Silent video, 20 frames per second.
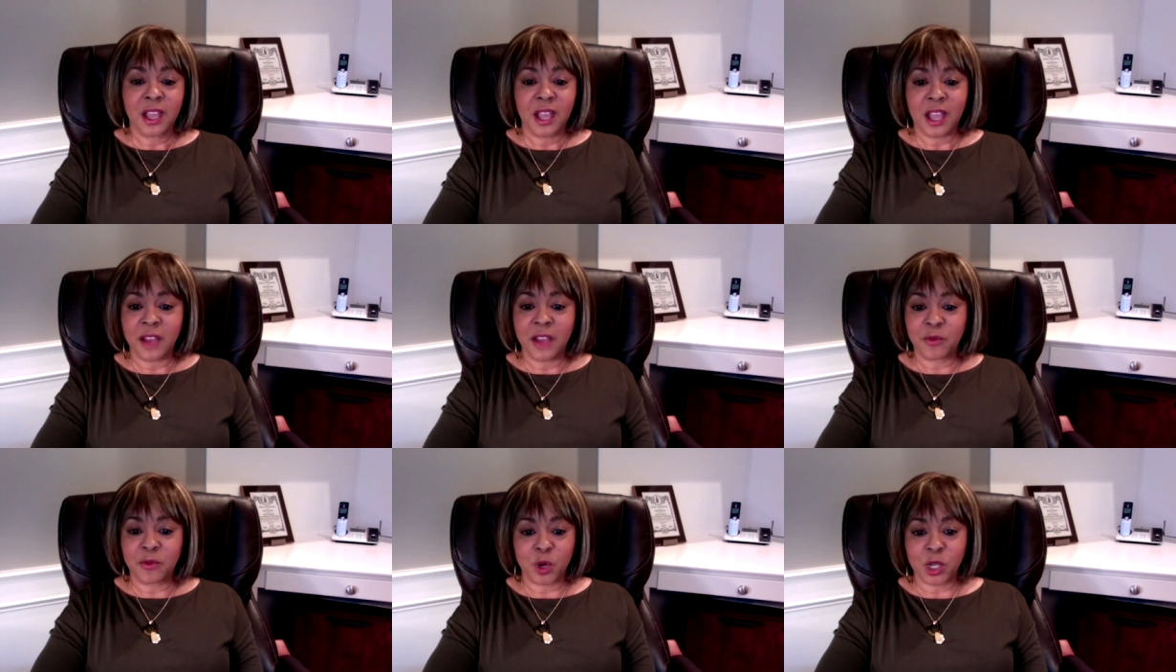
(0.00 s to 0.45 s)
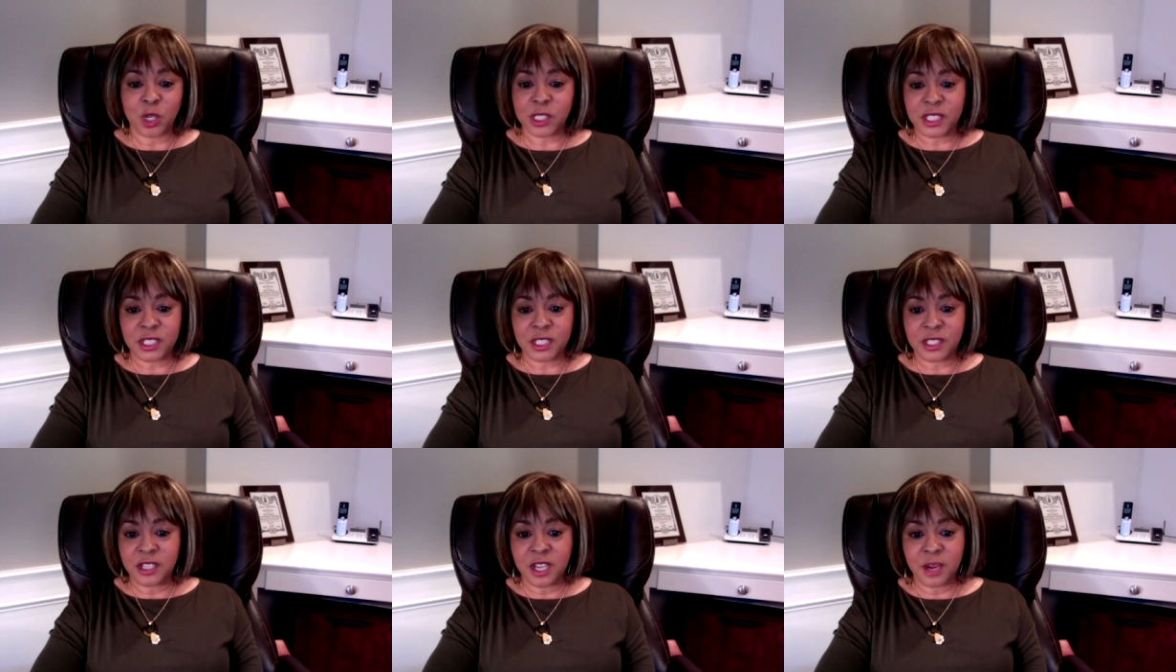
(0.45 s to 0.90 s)
I've worked
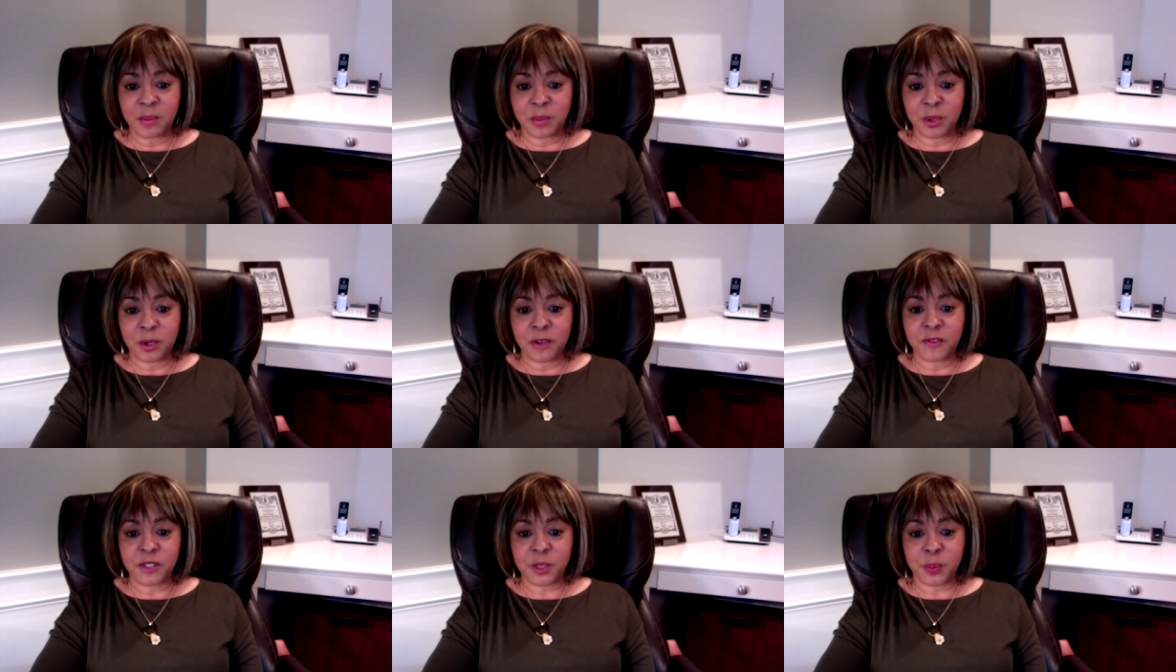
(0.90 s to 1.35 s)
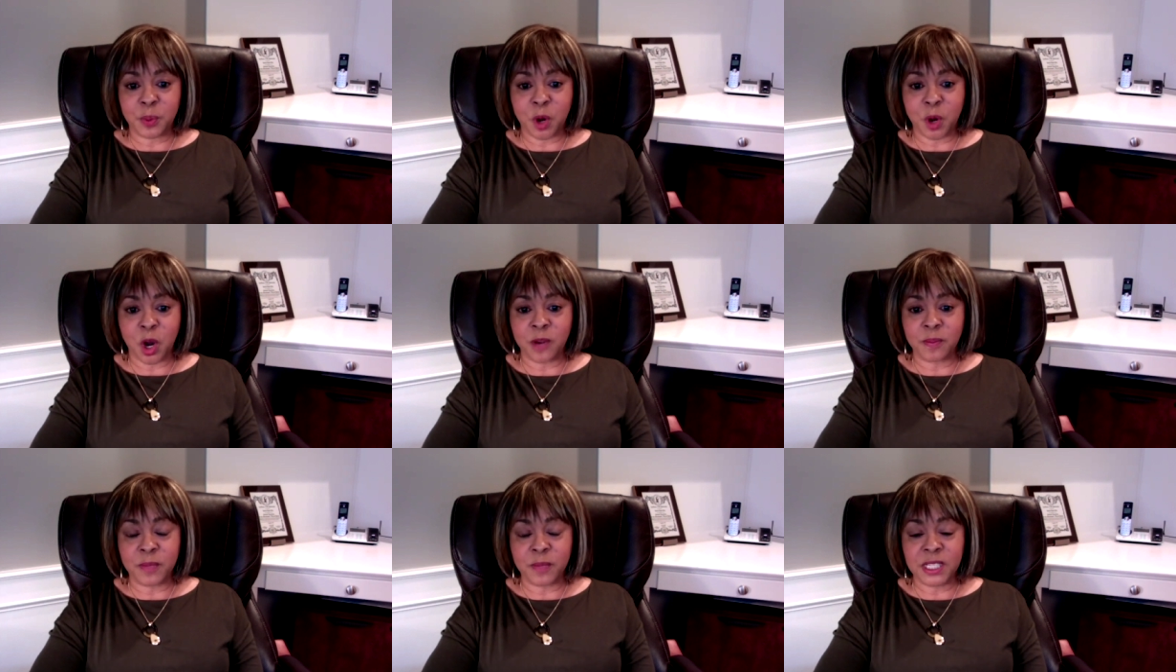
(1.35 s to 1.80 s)
in a number of
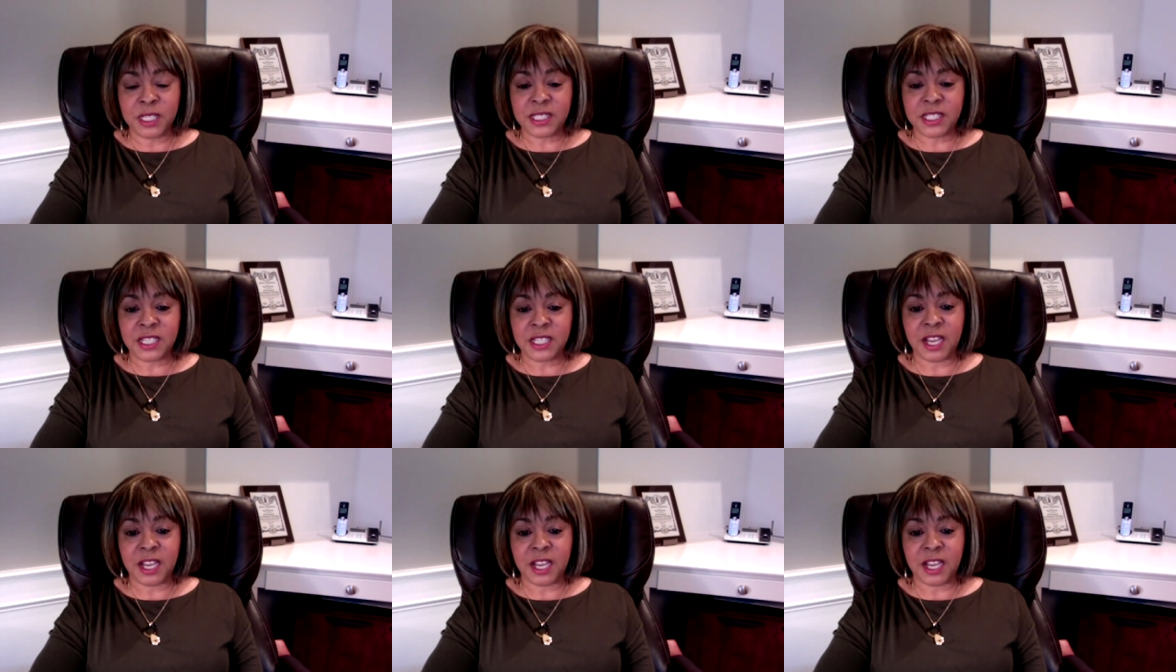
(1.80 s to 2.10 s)
departments,